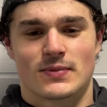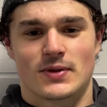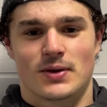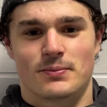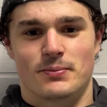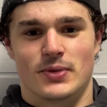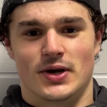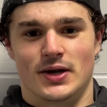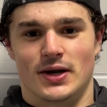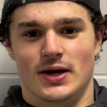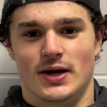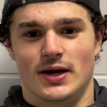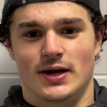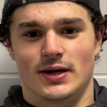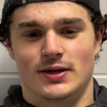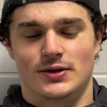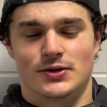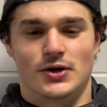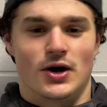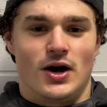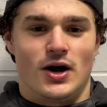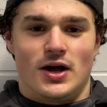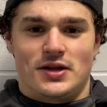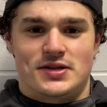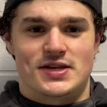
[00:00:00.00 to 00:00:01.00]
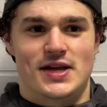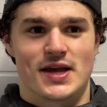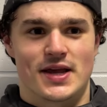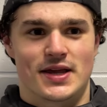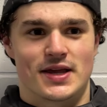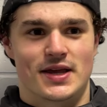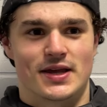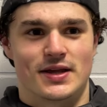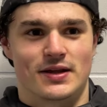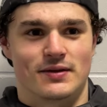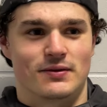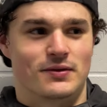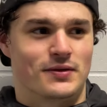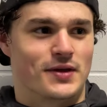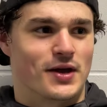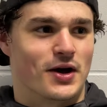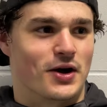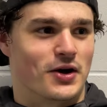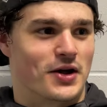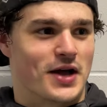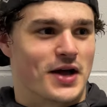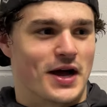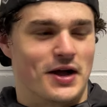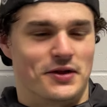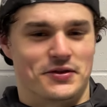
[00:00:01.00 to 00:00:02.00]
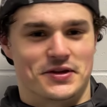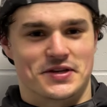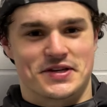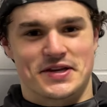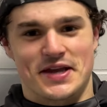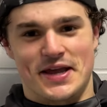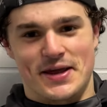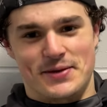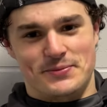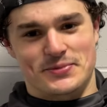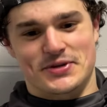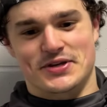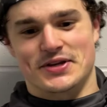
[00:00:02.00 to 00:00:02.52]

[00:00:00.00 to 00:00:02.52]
but uh, you know, I'll take it. You know, count the same.